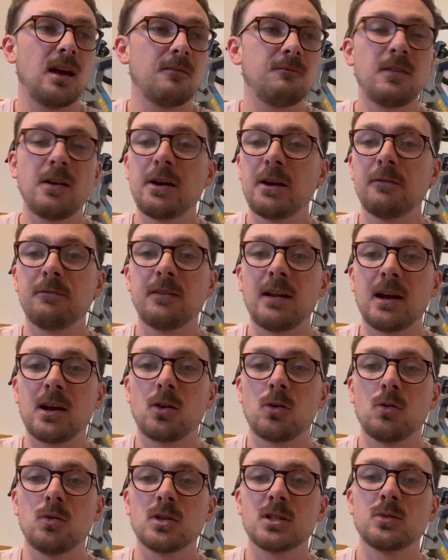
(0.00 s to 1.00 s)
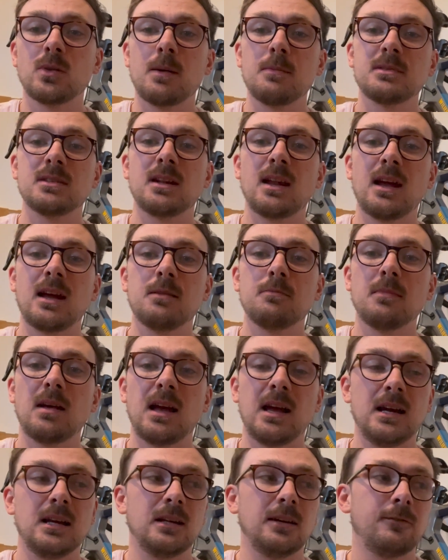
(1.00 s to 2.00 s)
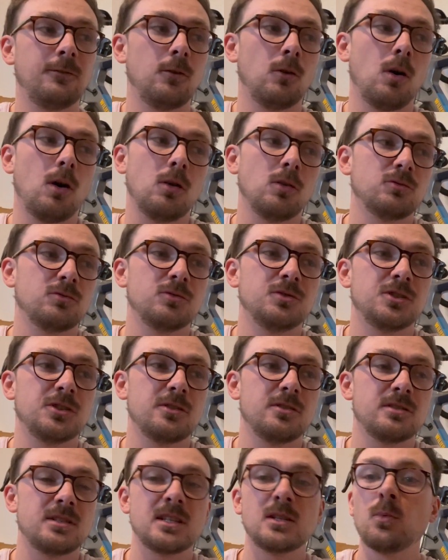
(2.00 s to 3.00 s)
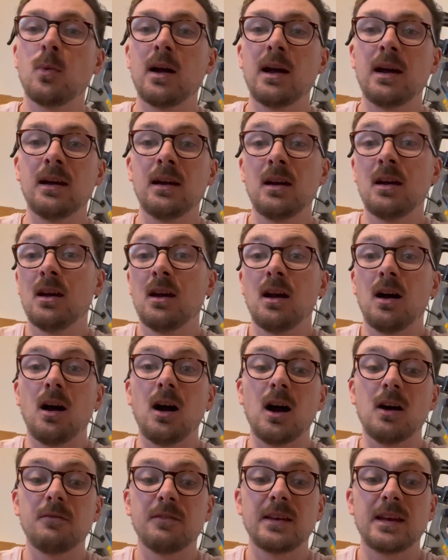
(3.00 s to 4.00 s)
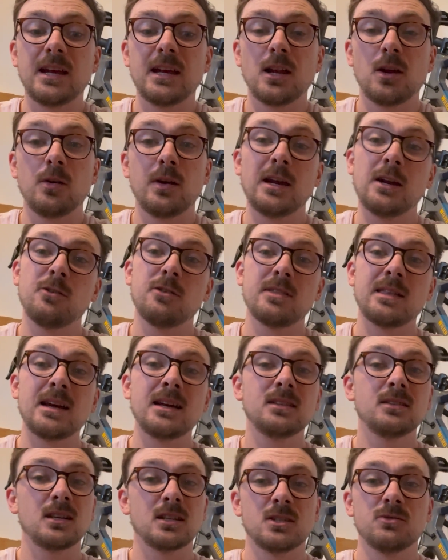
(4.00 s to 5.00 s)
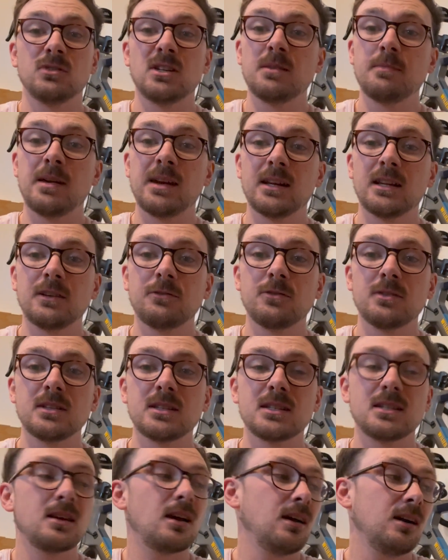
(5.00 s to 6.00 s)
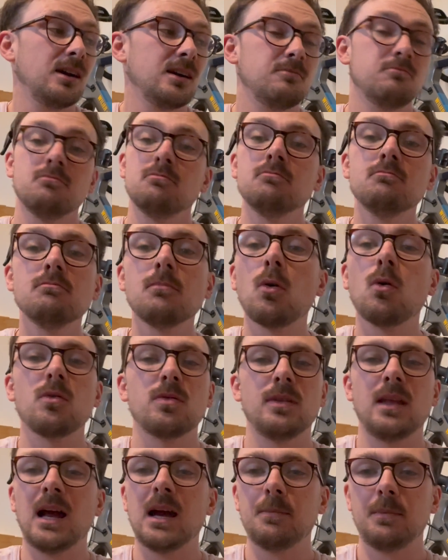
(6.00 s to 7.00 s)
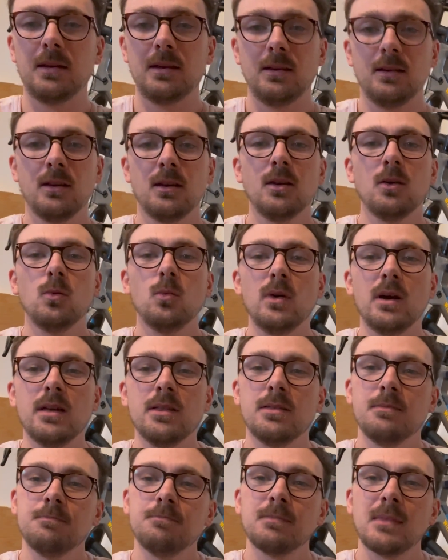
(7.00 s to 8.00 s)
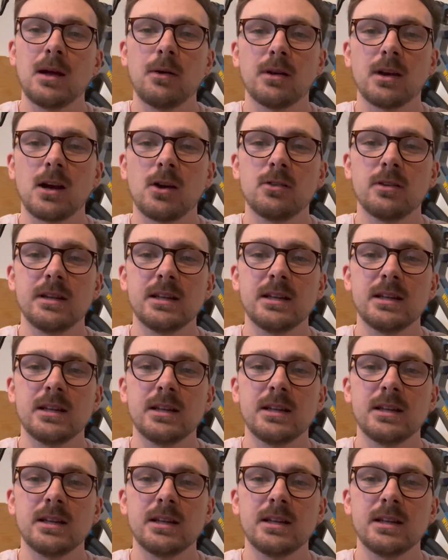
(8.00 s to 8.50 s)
very flat course to Amsterdam and for ultra endurances where half a kilo here or there doesn't really make a difference, I'm more than happy with how it currently